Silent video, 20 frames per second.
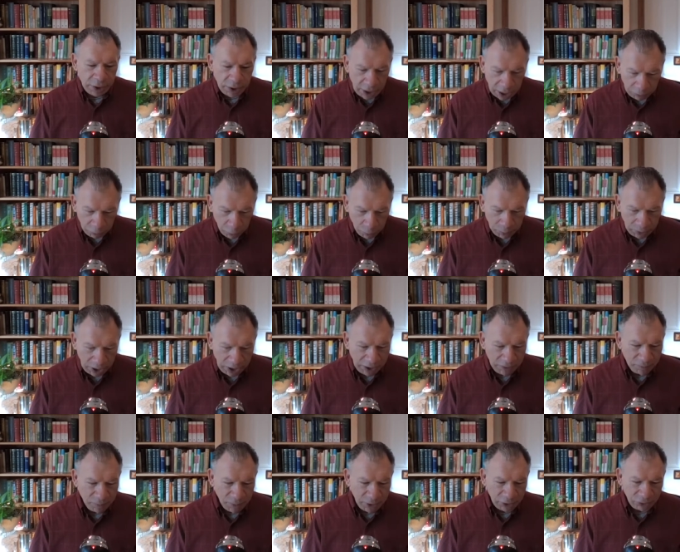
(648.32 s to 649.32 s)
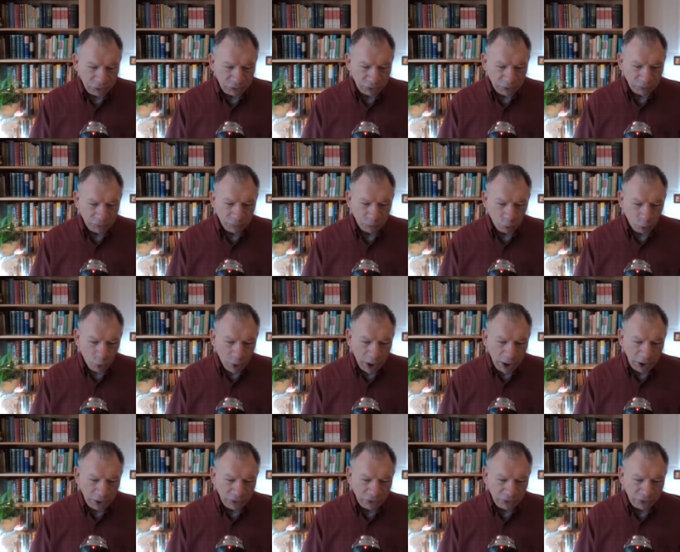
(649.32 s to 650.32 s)
I will behave myself
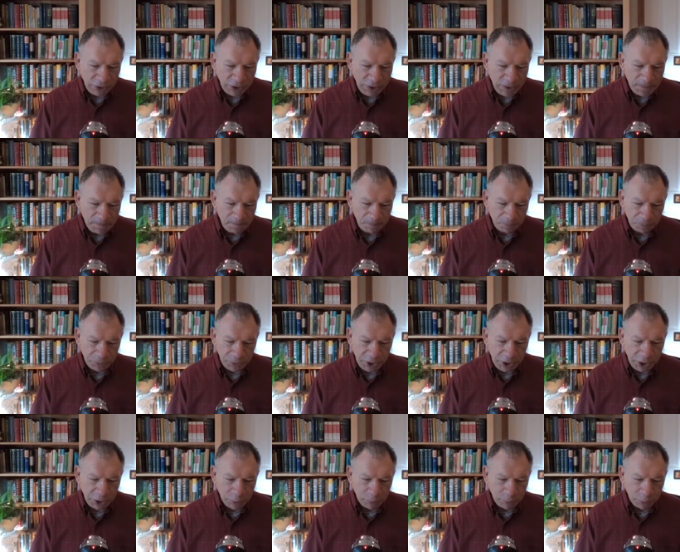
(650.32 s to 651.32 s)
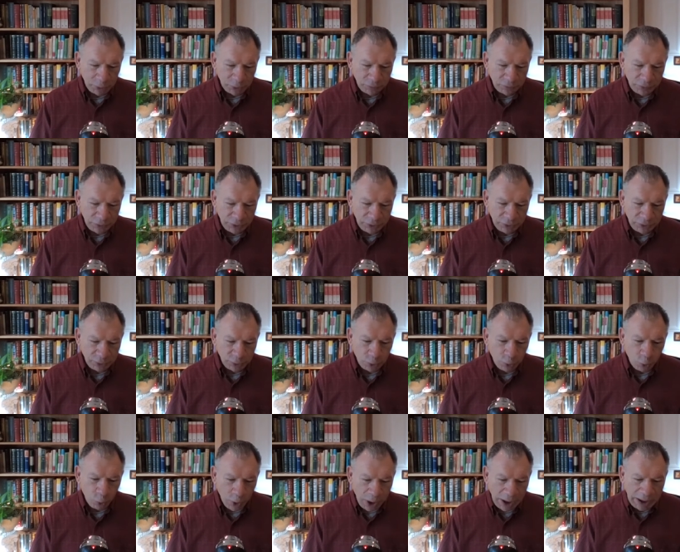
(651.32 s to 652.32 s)
wisely in a perfect
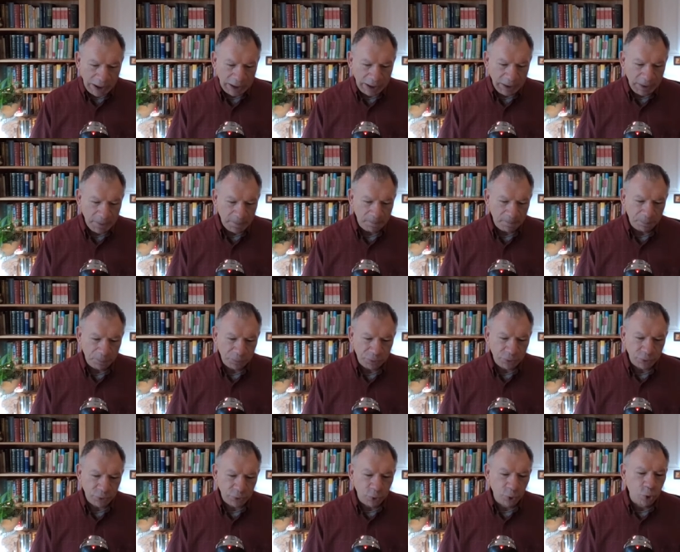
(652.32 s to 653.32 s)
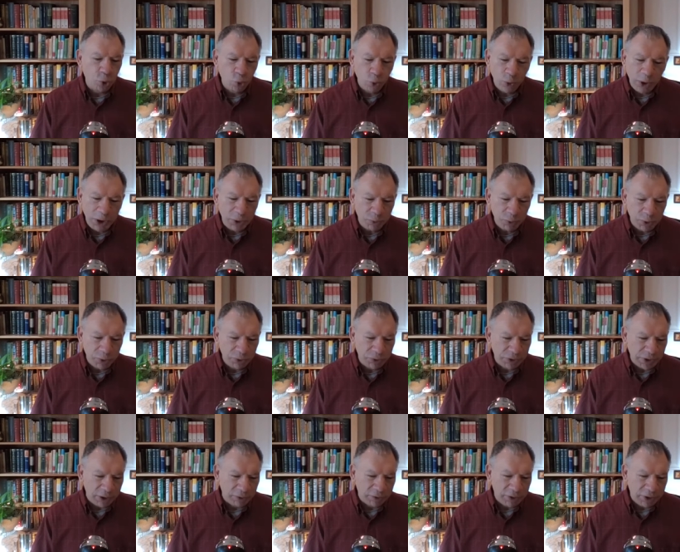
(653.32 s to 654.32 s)
way. O oh, when wilt
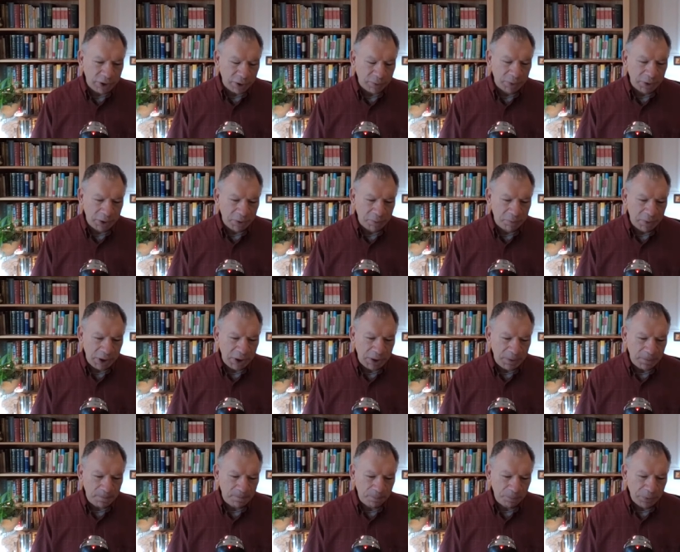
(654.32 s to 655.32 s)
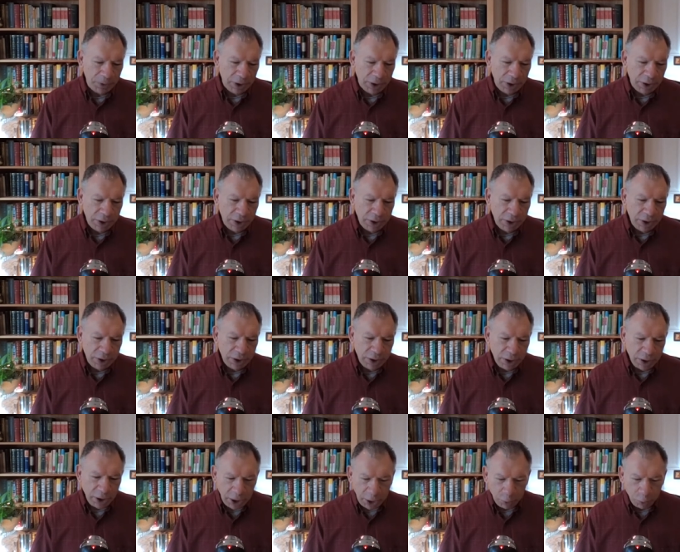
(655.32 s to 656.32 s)
thou come unto me?
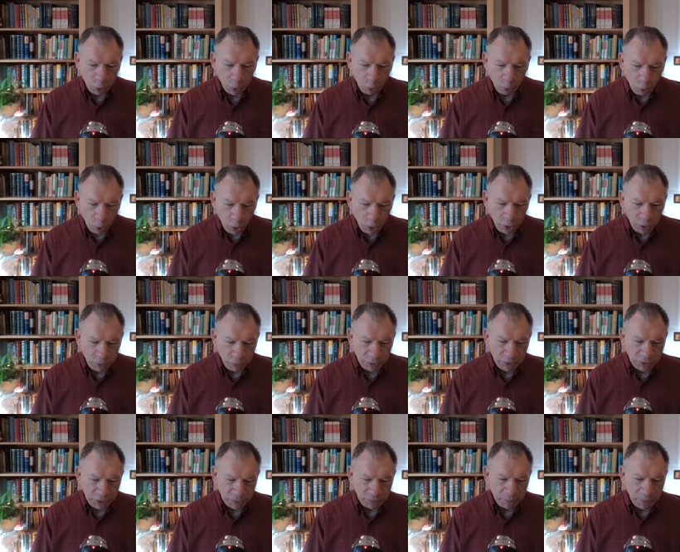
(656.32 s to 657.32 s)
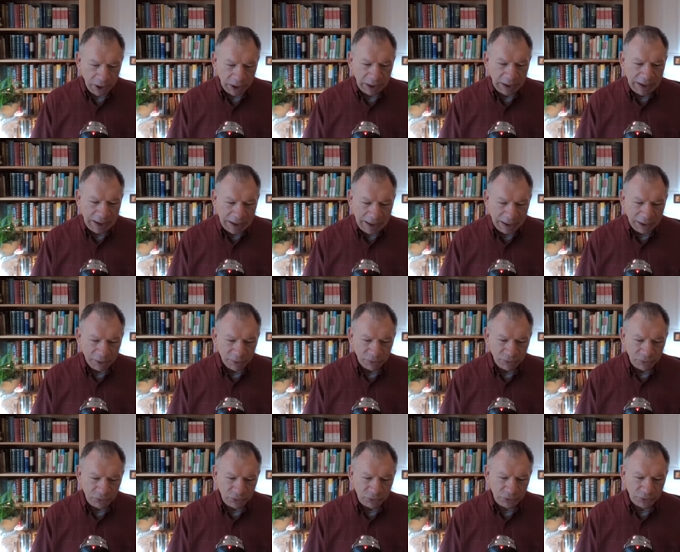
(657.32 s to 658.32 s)
I will walk within my
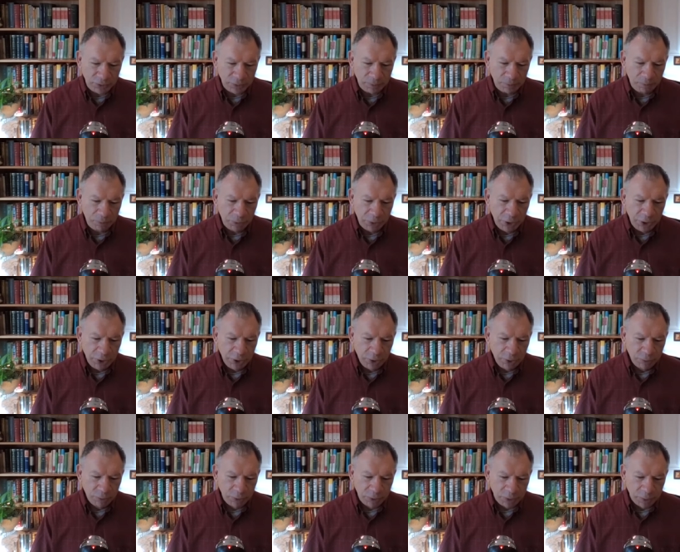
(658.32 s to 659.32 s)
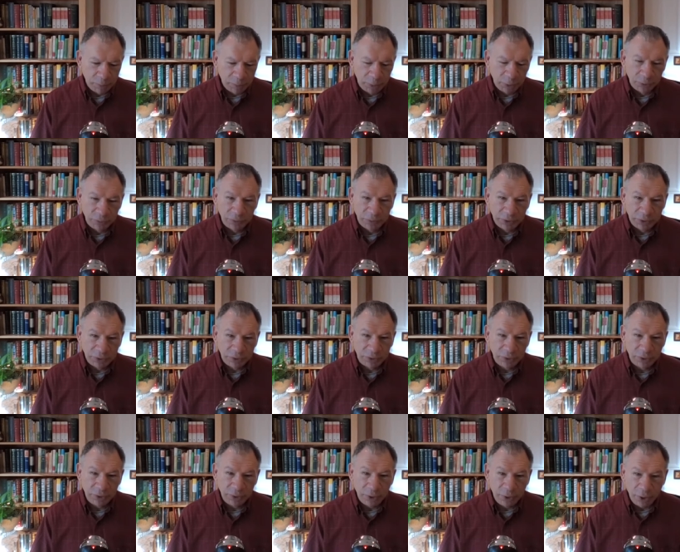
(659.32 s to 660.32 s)
house with a perfect
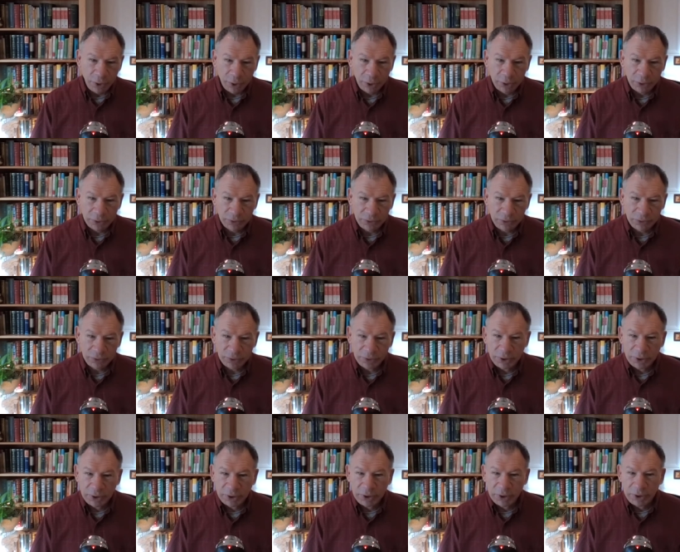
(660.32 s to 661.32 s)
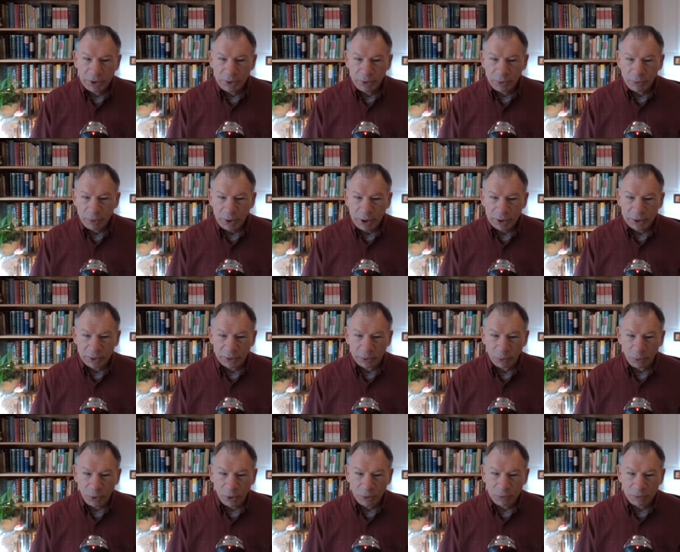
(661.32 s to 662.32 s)
heart. Well, I'm going to
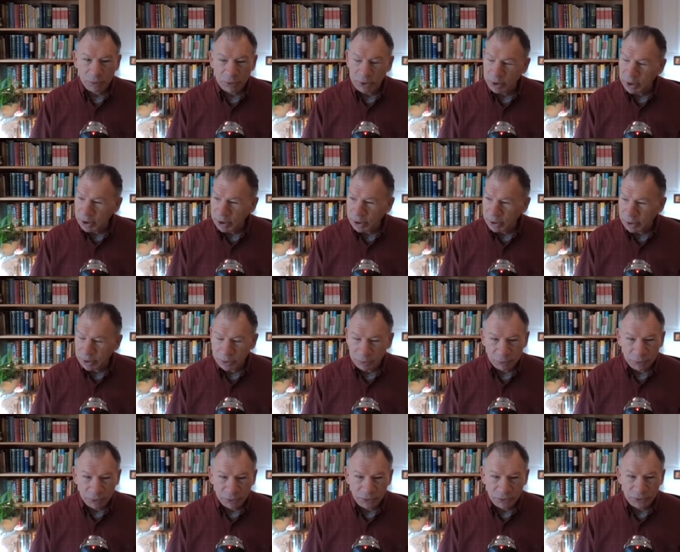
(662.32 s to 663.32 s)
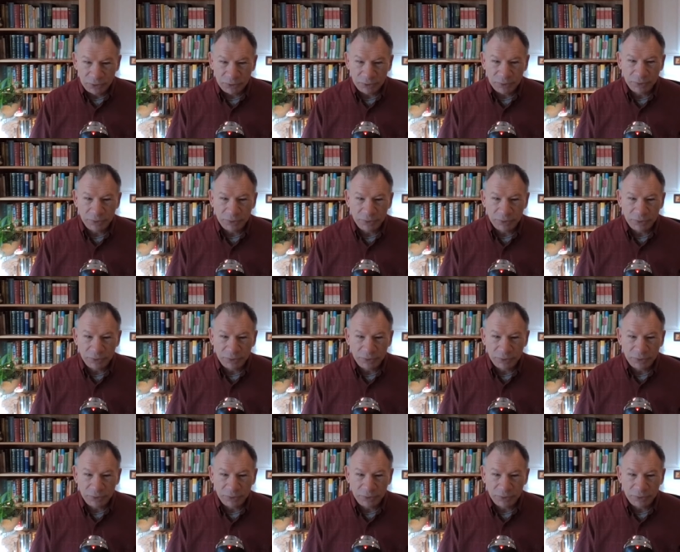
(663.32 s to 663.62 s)
walk, in other words,